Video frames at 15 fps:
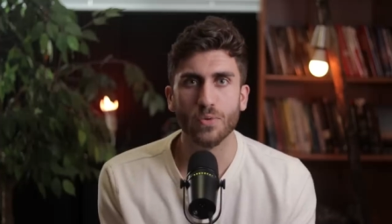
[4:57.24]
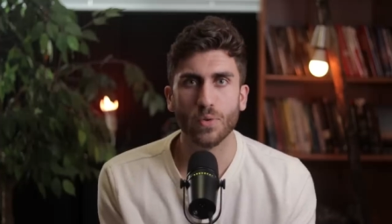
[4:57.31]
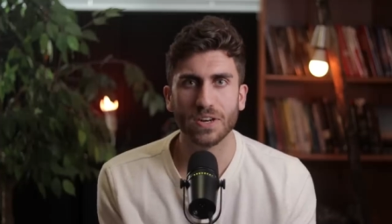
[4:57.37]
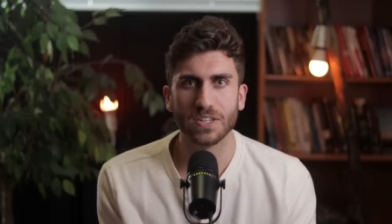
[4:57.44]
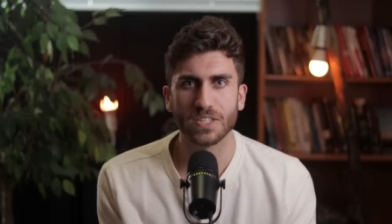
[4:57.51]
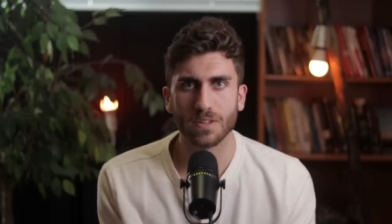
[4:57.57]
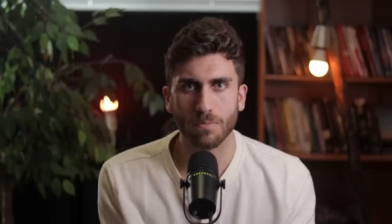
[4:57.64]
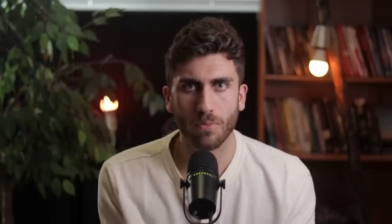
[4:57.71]
that you
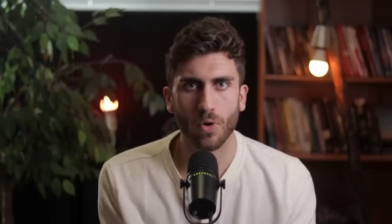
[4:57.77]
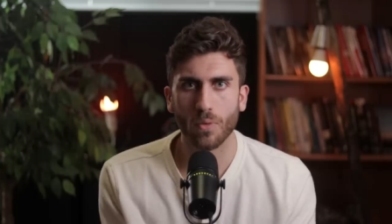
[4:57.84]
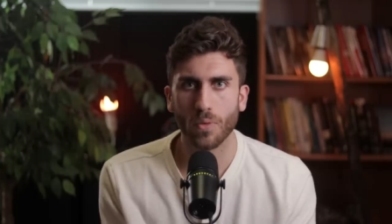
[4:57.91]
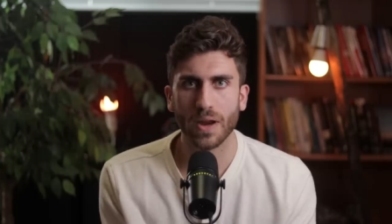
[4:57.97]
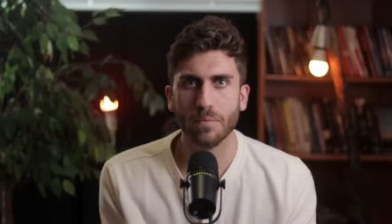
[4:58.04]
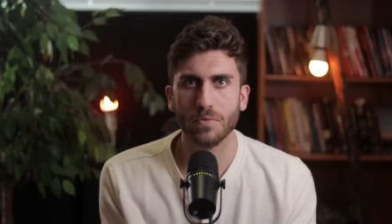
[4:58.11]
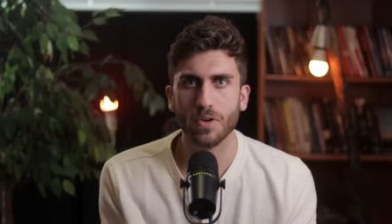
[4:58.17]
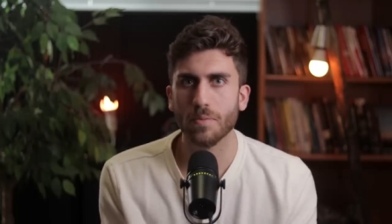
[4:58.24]
want to support
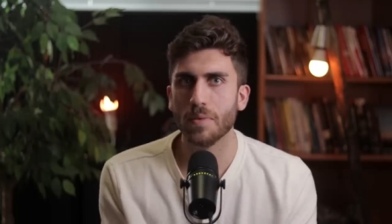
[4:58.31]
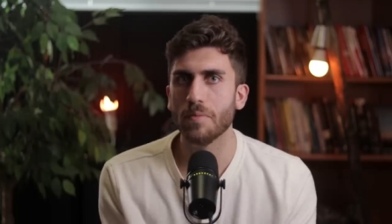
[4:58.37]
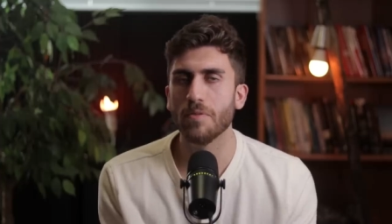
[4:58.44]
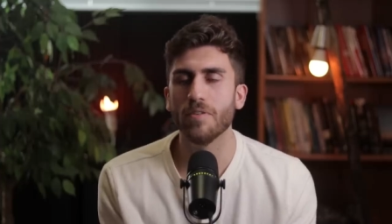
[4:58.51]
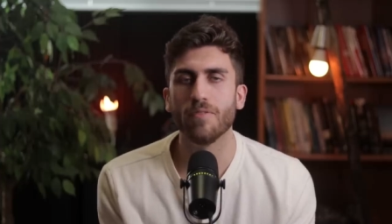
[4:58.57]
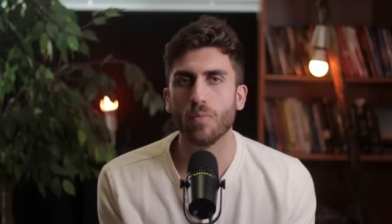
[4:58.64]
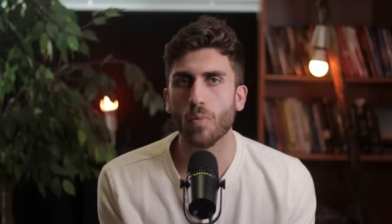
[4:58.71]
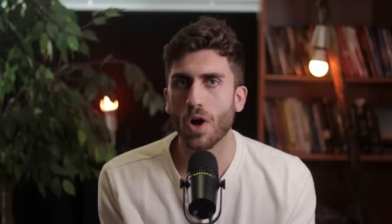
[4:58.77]
what I'm doing.
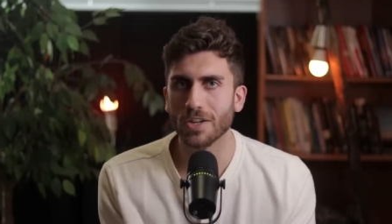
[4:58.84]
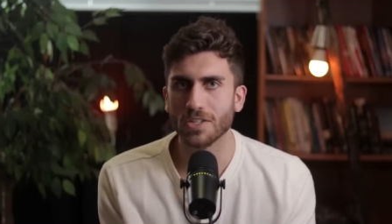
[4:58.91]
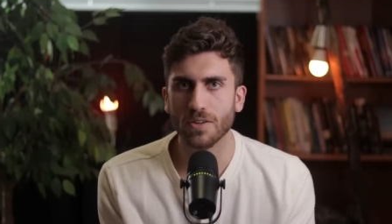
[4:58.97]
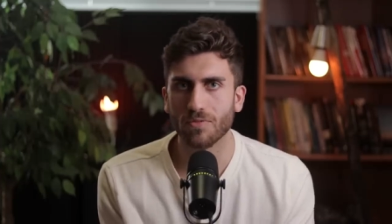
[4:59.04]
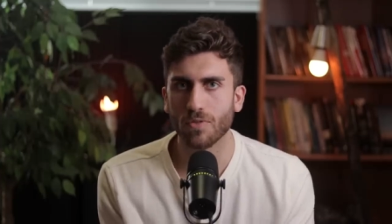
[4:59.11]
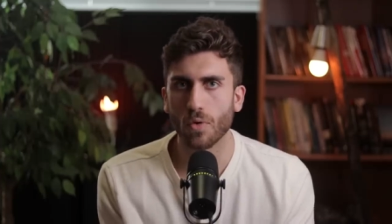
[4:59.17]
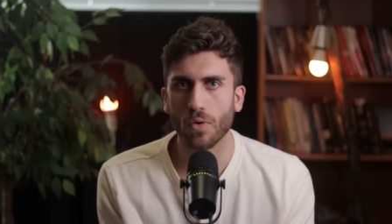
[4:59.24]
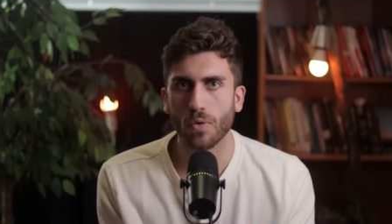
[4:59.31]
Maybe even
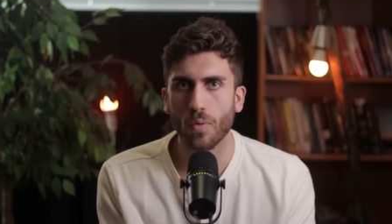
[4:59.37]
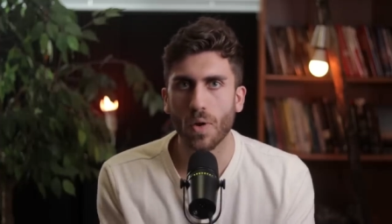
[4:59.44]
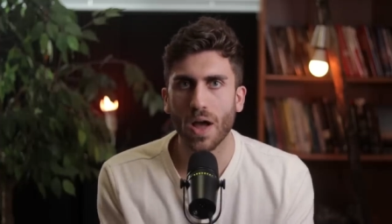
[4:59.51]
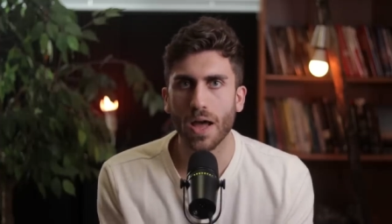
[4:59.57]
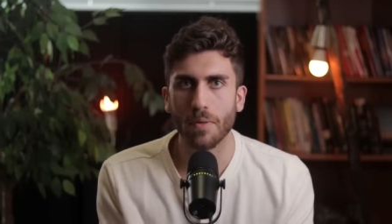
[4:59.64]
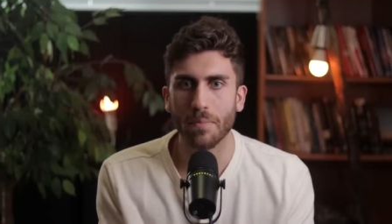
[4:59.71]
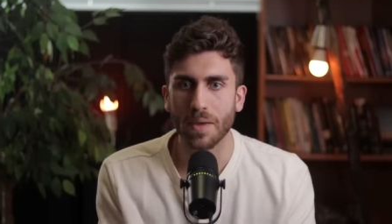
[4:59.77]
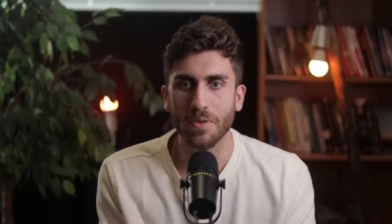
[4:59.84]
watching for a
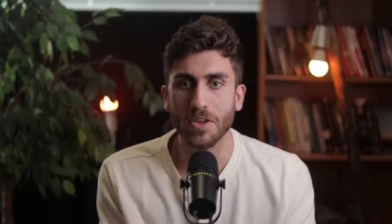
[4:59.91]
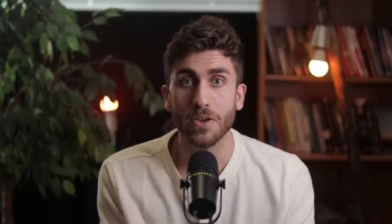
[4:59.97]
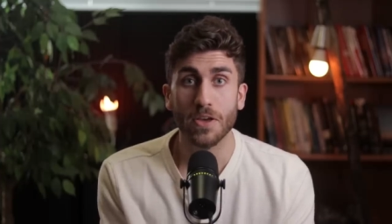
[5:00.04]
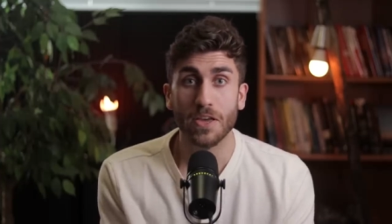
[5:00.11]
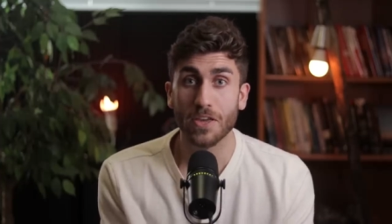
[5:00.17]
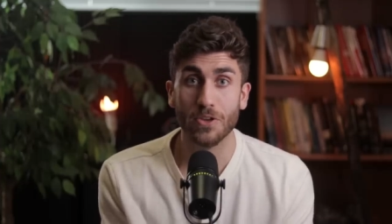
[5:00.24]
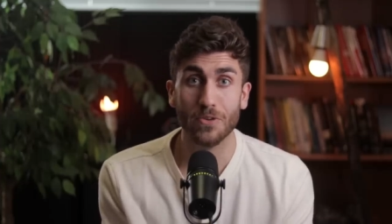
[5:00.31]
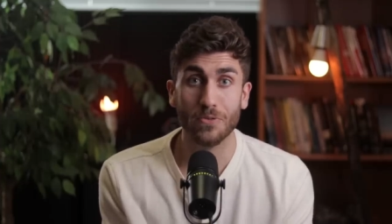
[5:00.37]
while. Maybe
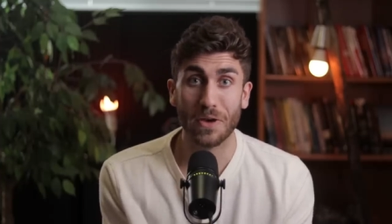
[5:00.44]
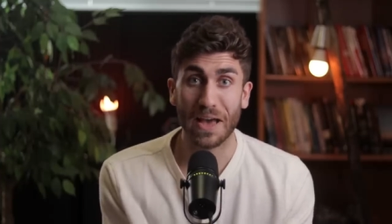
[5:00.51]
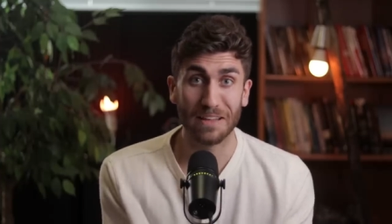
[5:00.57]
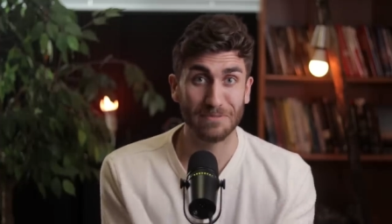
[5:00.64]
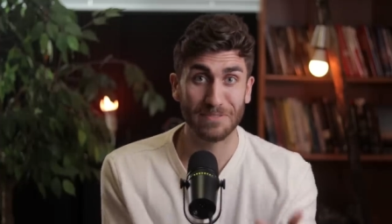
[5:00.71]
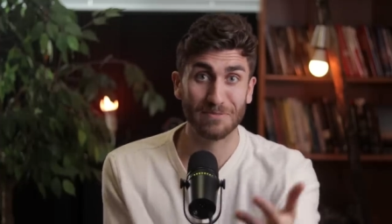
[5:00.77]
you